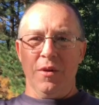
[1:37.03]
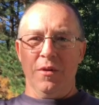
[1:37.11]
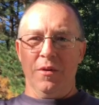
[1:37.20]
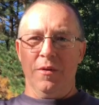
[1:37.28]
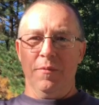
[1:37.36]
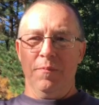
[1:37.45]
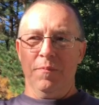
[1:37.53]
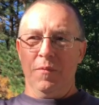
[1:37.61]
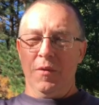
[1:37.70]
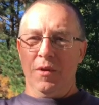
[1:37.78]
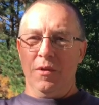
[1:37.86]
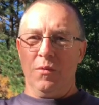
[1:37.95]
Uh,
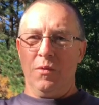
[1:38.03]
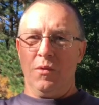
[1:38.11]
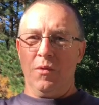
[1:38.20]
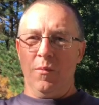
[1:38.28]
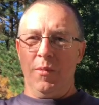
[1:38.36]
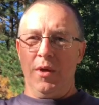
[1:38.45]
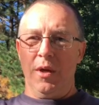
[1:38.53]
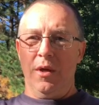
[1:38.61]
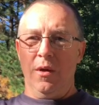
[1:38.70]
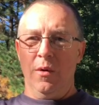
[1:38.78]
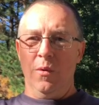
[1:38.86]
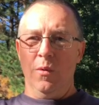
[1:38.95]
this was going to be a
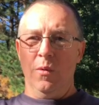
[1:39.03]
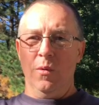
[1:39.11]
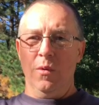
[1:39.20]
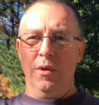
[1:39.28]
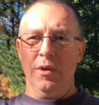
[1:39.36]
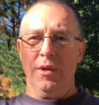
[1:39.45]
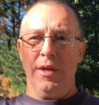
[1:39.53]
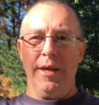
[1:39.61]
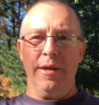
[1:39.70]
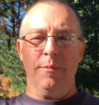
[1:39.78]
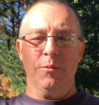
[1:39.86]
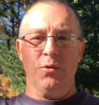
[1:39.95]
cold,
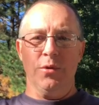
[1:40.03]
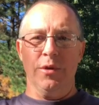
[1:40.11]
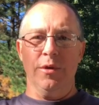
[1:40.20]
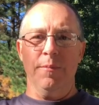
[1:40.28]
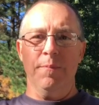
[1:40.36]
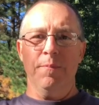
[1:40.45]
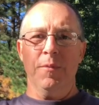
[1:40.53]
damp trip,